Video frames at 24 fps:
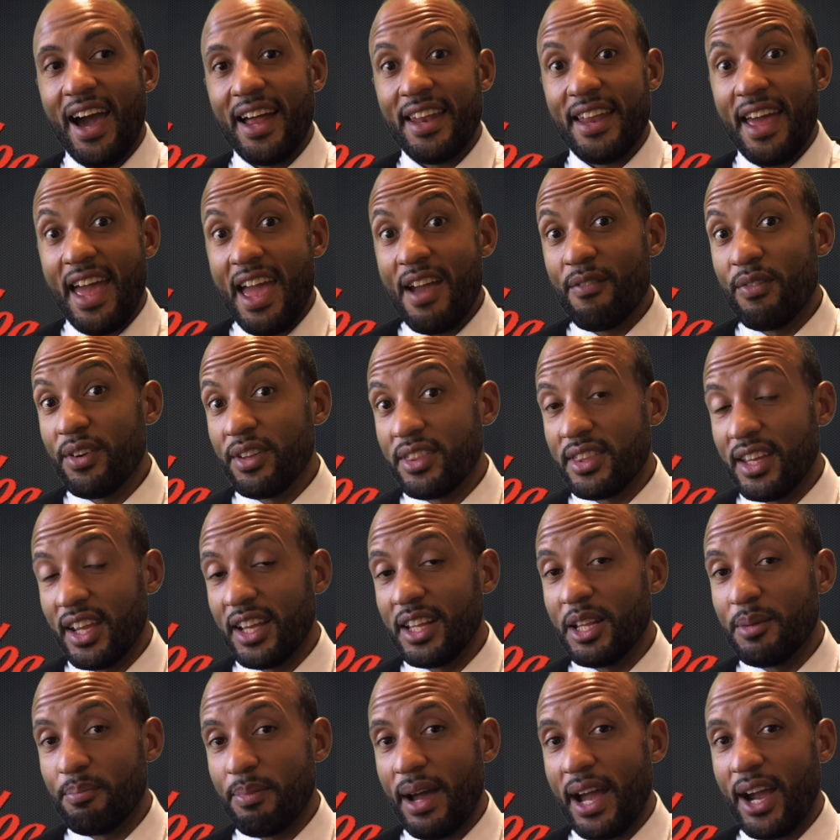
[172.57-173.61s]
And
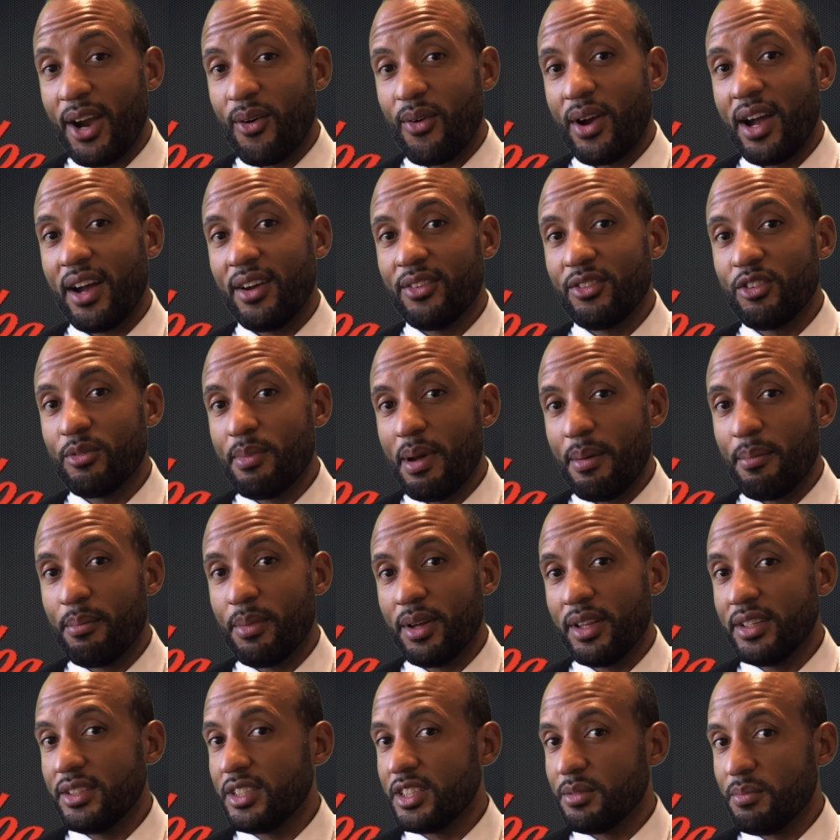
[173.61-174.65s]
everything in the background,
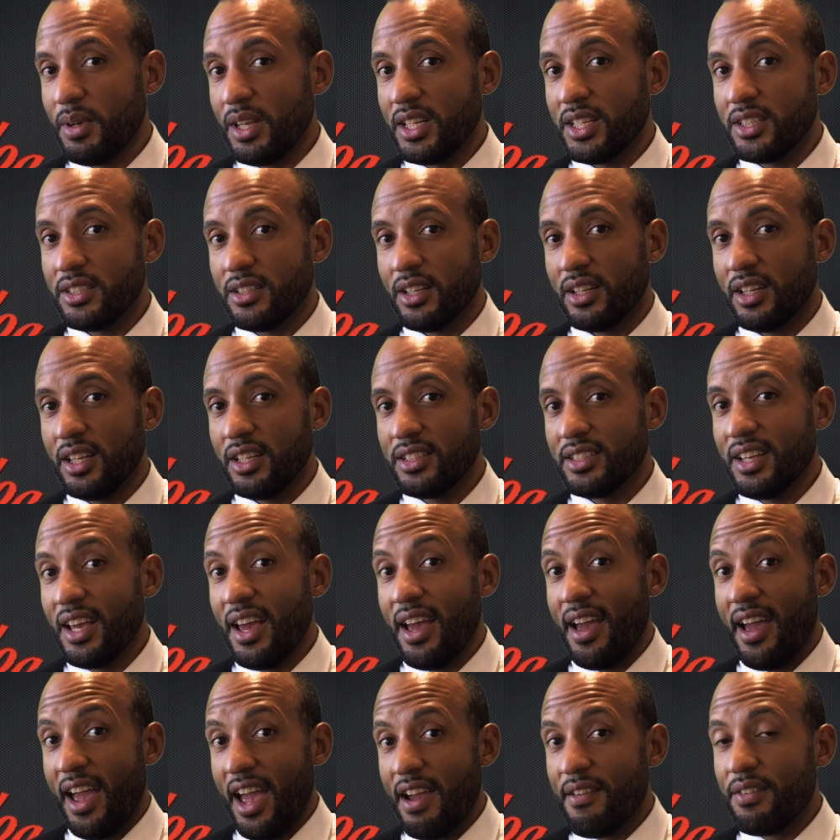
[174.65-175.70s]
remember, this is media studies,
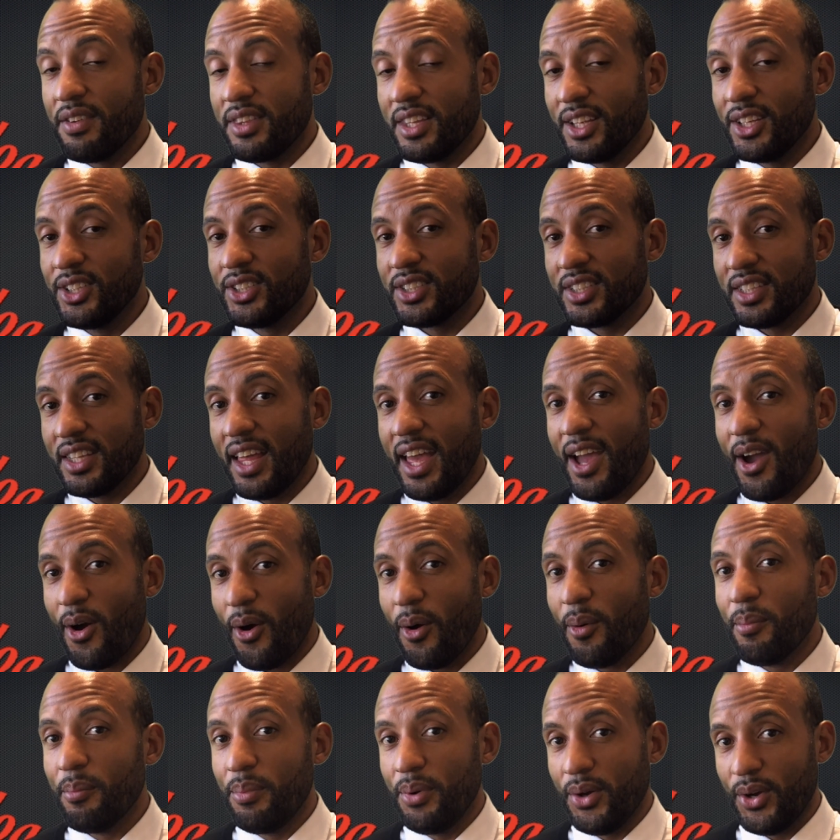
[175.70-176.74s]
everything's
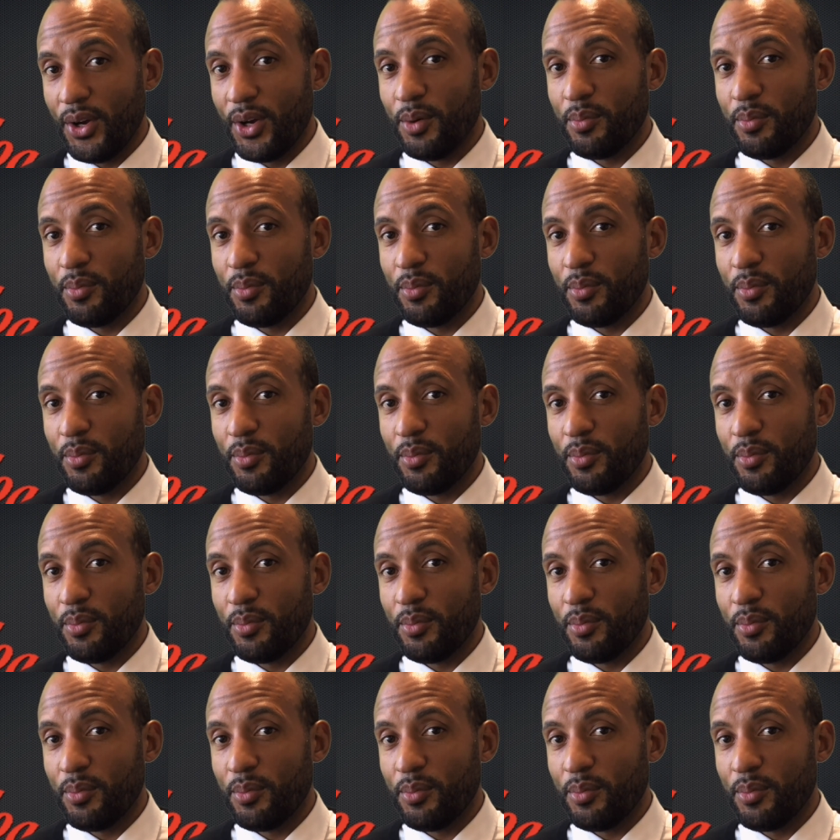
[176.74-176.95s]
there on